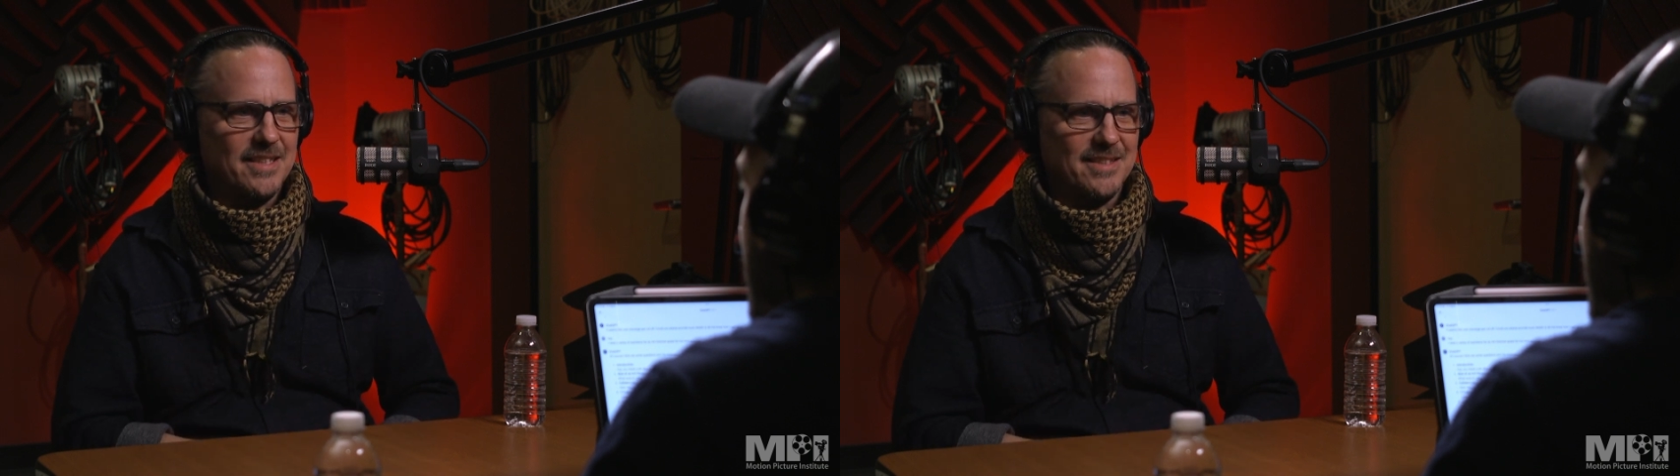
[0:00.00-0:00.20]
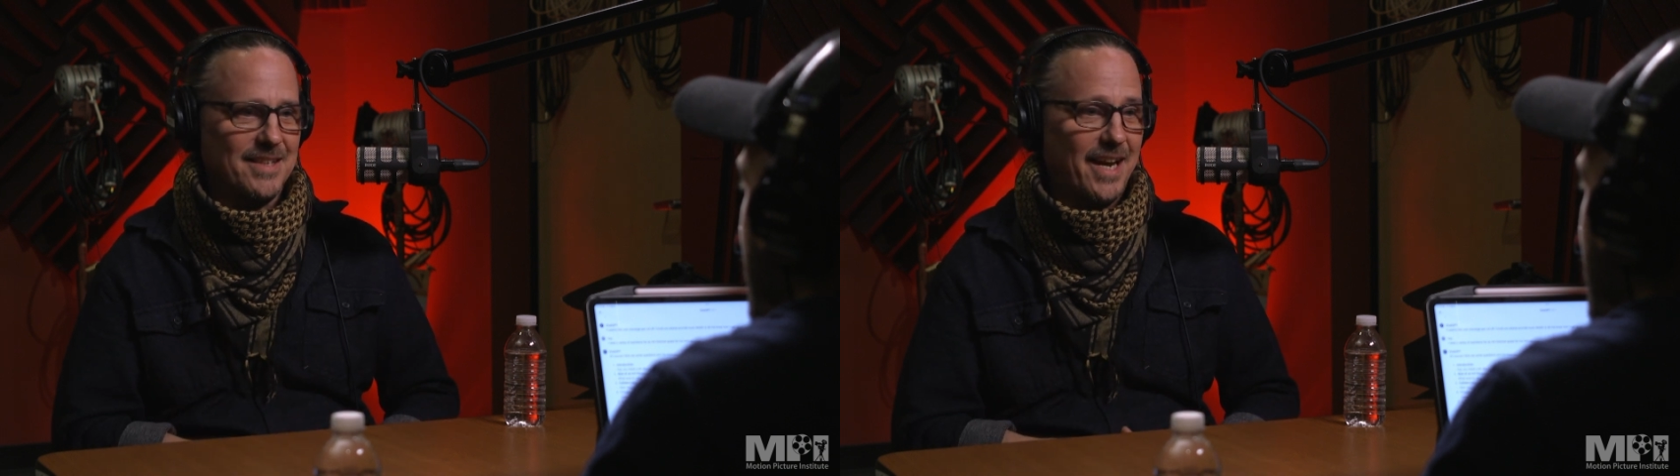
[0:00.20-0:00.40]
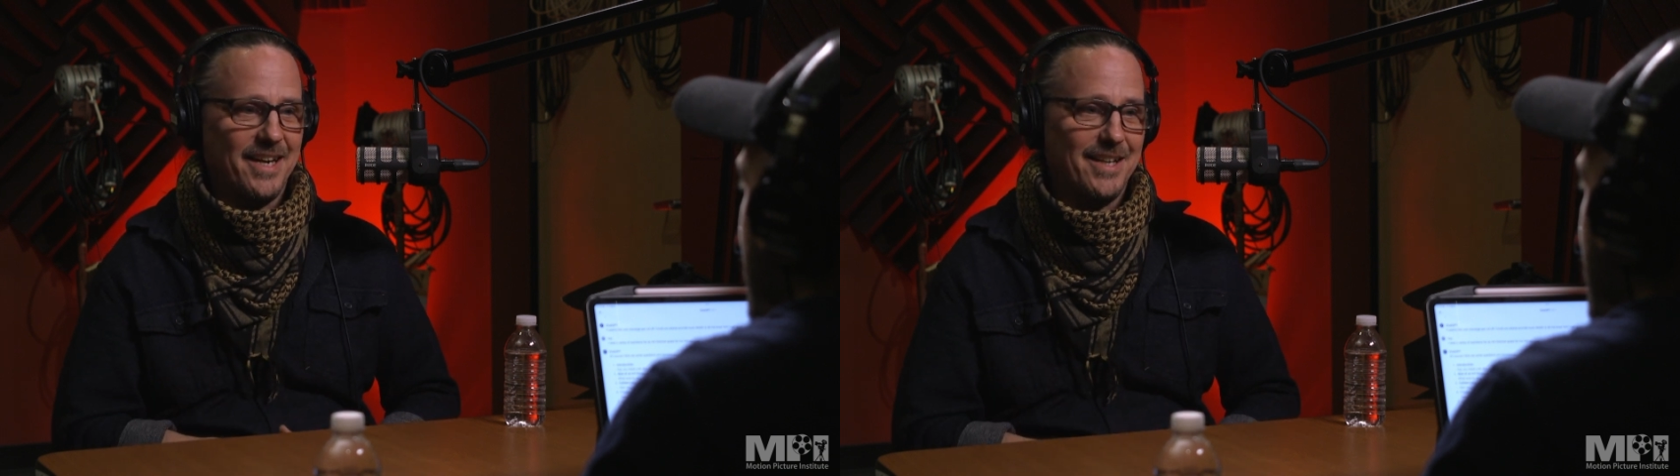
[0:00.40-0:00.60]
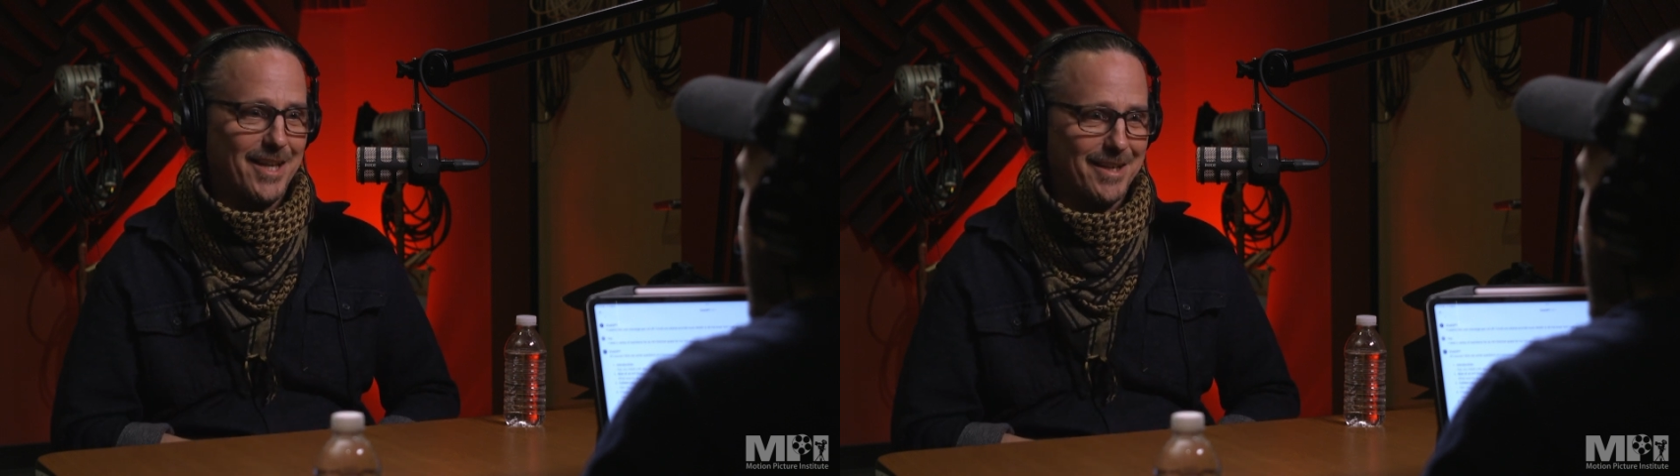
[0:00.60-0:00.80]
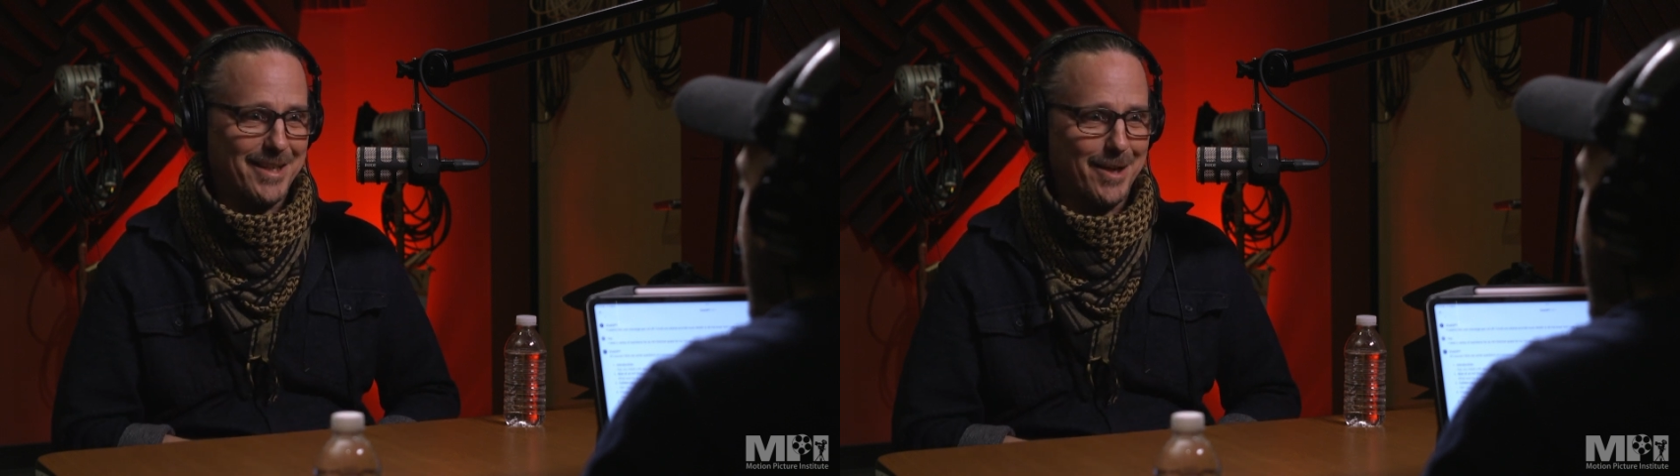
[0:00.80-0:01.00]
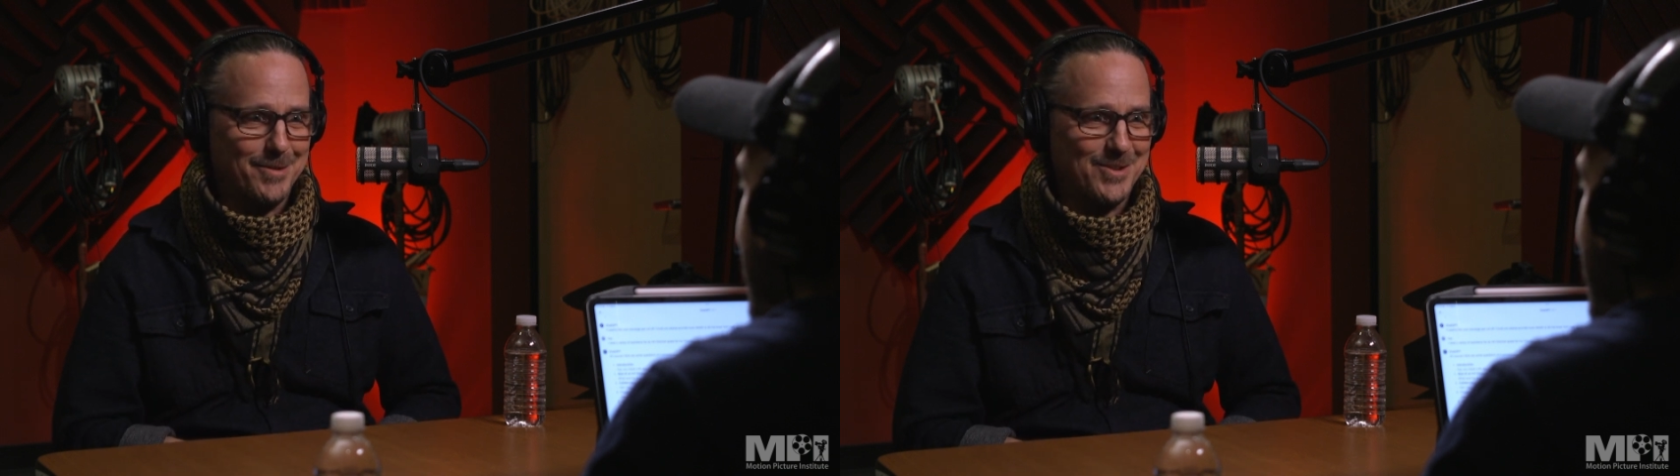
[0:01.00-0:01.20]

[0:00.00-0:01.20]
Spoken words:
has got it on lockdown.